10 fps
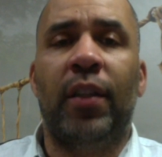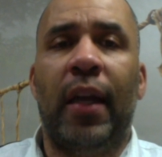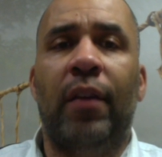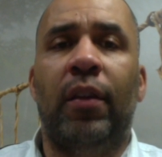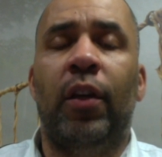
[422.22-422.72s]

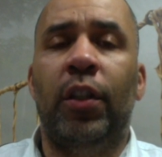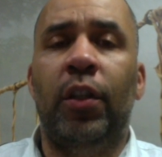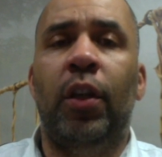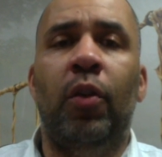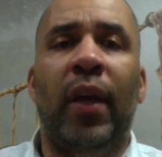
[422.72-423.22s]
out there to
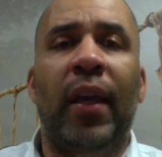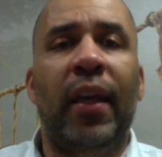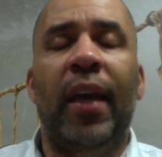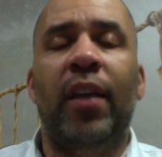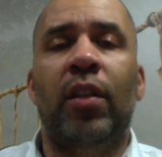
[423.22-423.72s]
you in
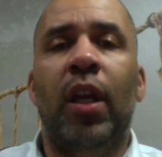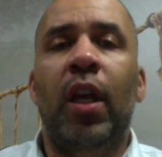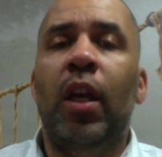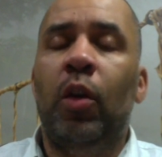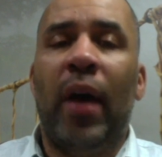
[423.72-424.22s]
case
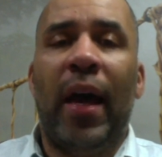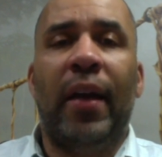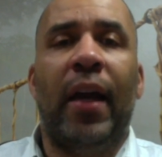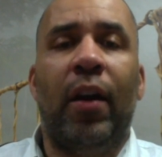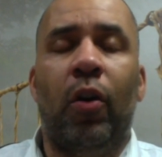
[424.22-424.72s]
you had
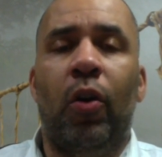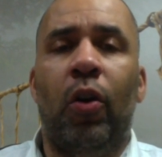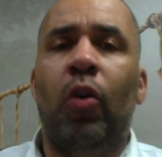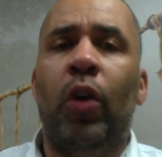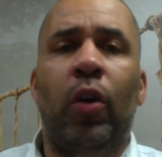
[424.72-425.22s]
not heard
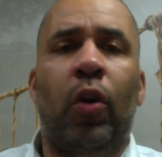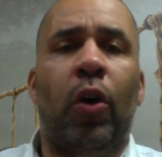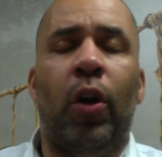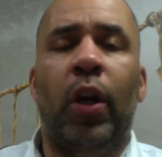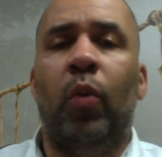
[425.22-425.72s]
or you
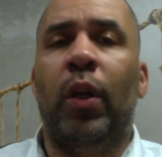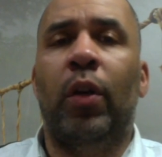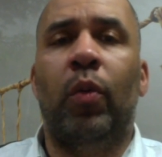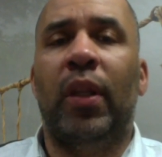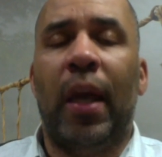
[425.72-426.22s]
heard and wondered
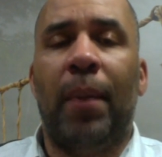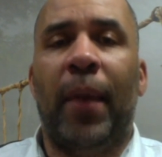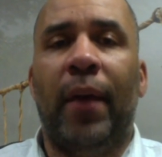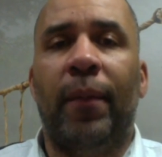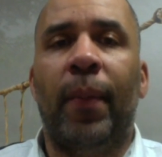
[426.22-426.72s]
what that
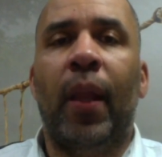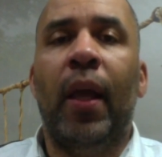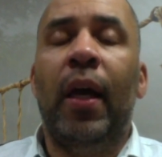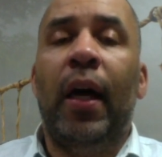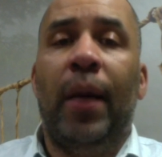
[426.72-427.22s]
meant.
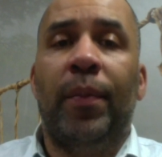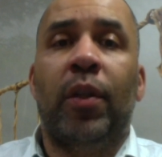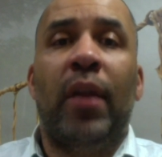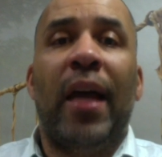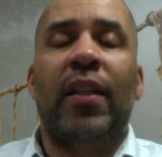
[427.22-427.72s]
So
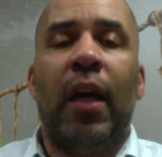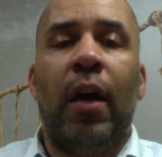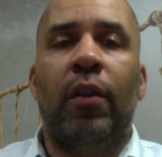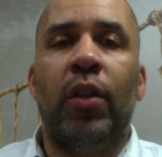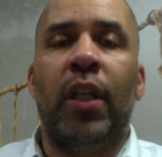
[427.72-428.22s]
that's our
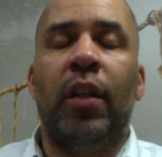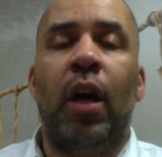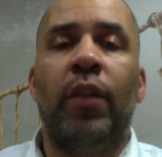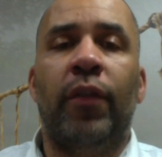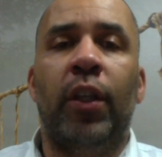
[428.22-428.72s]
Thursday
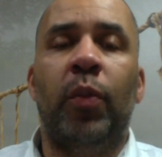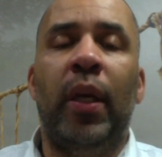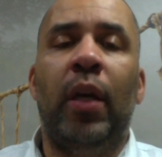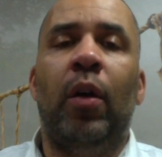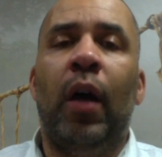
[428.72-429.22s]
Thoughts for this
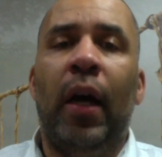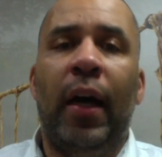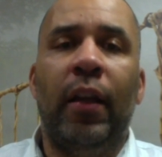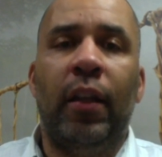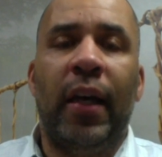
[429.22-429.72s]
week.
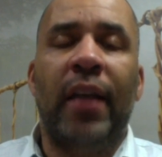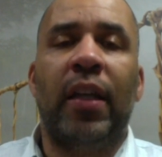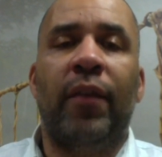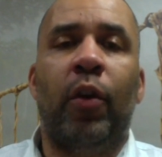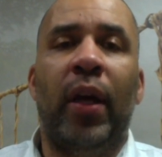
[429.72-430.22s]
You guys
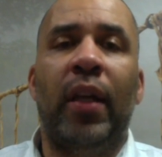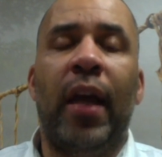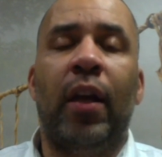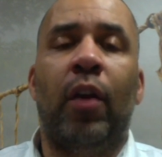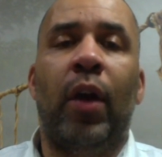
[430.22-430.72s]
have a great
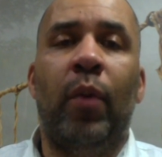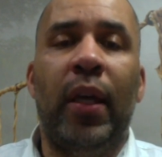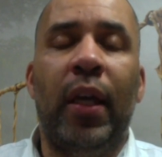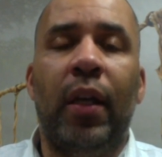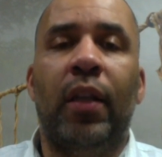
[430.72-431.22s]
day and a great
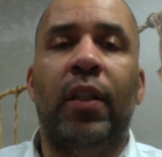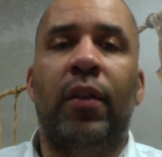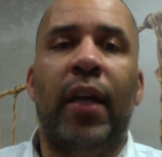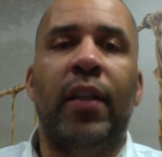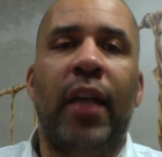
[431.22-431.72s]
weekend. Until
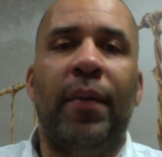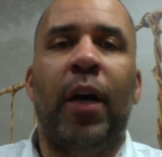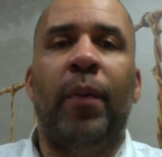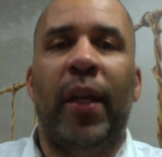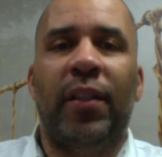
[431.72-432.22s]
next time,
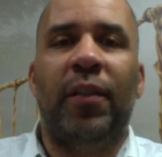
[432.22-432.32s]
God bless you.